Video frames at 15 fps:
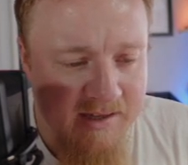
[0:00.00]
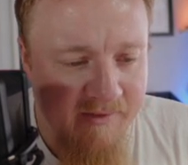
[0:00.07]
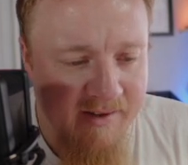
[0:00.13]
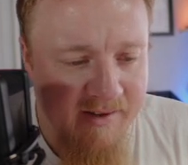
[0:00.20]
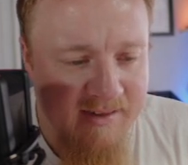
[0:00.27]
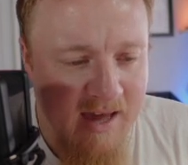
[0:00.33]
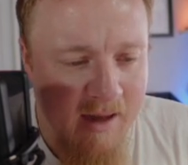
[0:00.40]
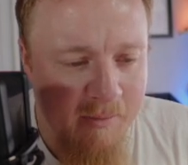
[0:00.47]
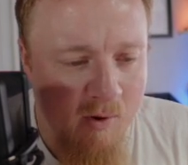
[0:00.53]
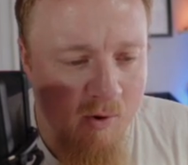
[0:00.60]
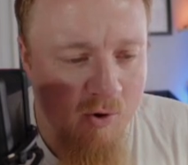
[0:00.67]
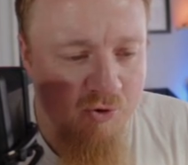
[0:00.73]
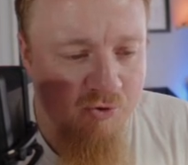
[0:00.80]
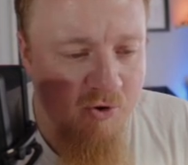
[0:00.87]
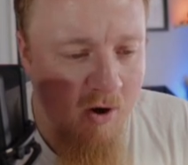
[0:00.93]
So if I tap
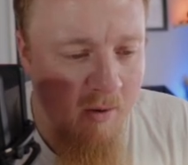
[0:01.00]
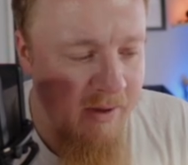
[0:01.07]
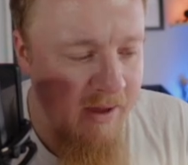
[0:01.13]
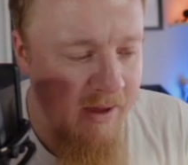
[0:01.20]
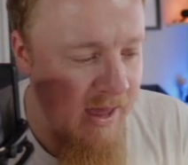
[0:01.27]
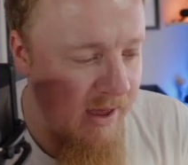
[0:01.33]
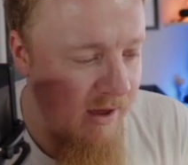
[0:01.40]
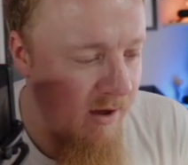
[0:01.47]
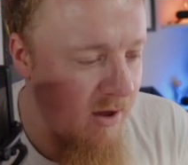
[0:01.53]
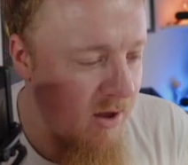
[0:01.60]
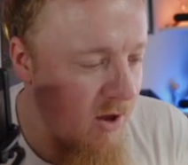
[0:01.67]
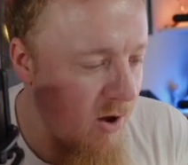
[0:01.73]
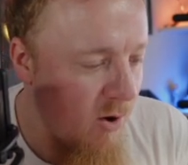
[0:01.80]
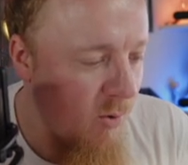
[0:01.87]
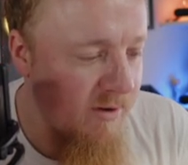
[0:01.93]
on crop here,
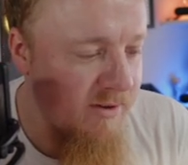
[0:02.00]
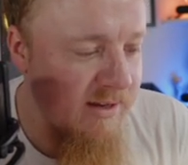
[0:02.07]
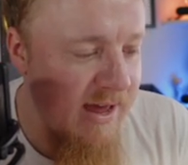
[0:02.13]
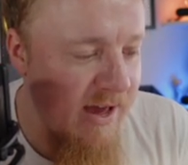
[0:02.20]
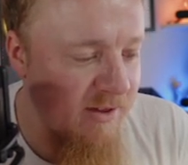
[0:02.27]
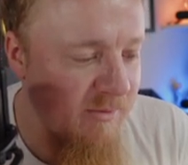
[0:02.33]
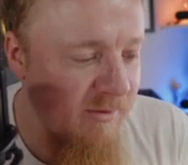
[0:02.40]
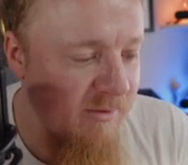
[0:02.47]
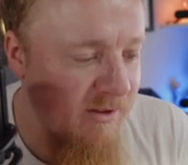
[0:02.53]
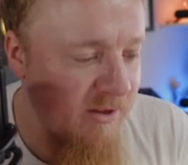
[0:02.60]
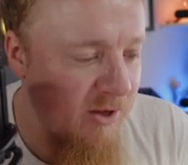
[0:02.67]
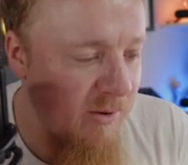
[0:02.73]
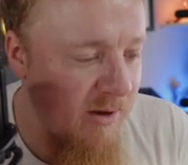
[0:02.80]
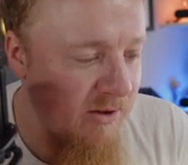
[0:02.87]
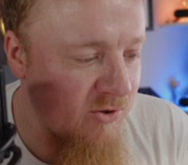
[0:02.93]
what this allows me to
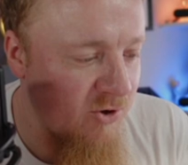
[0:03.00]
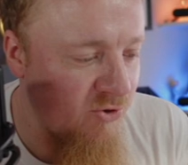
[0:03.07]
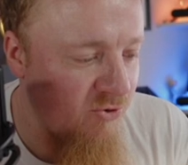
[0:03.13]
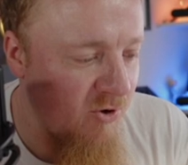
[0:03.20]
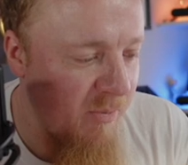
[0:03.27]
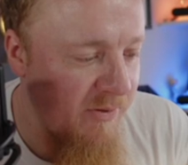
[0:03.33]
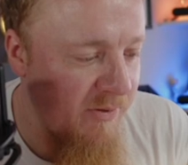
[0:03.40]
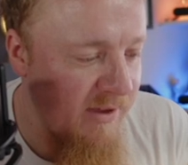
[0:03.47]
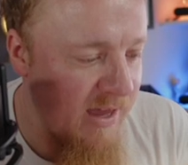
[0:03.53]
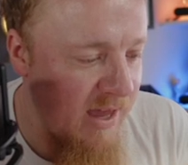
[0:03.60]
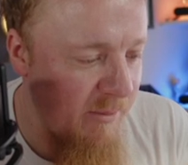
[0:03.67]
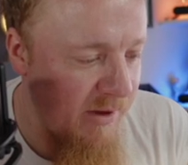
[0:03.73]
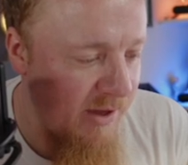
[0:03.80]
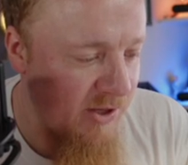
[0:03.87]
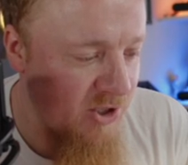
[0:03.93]
do is crop the
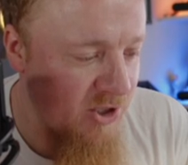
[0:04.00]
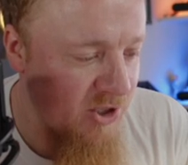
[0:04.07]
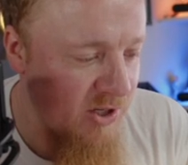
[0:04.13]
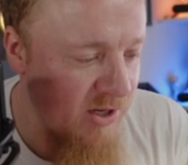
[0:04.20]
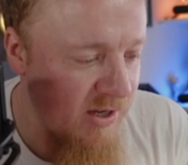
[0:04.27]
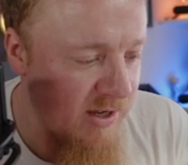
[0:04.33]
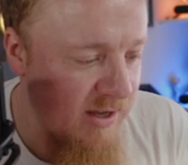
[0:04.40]
image